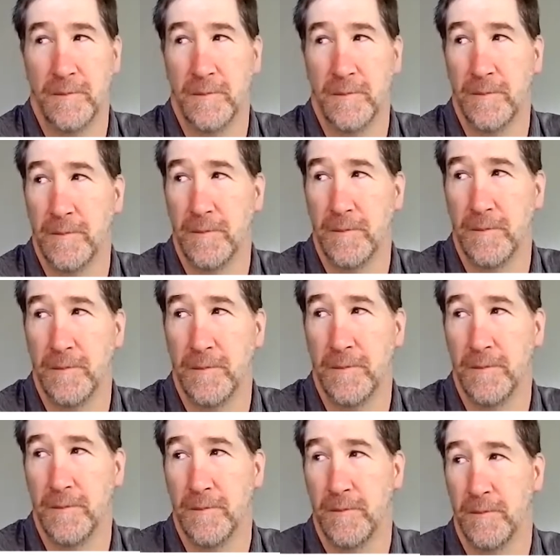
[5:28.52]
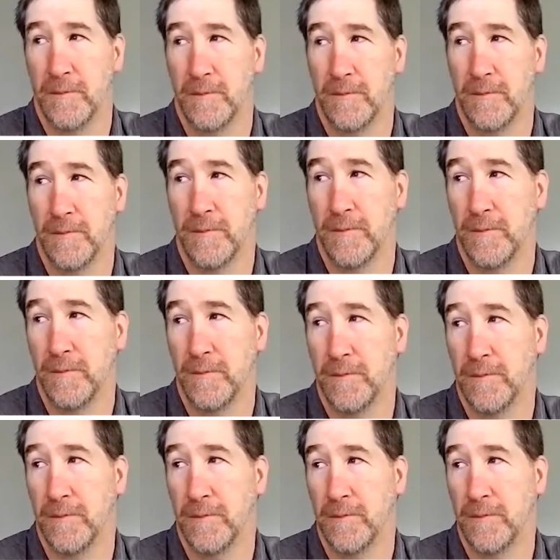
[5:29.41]

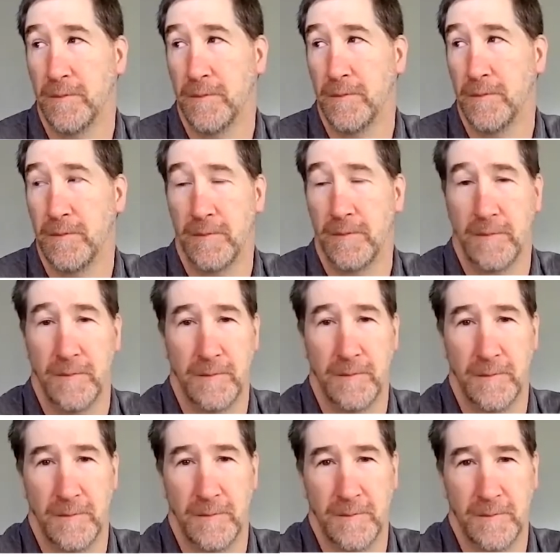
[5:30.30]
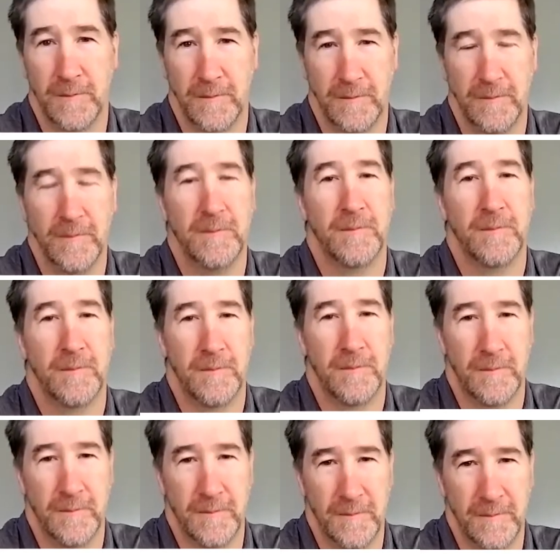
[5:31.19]

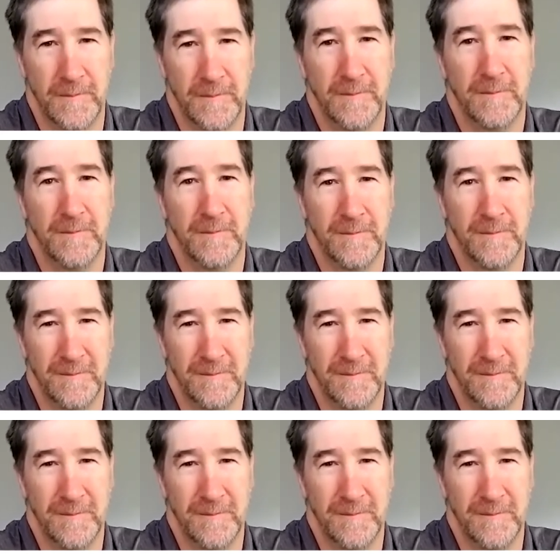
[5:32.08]
(not speaking)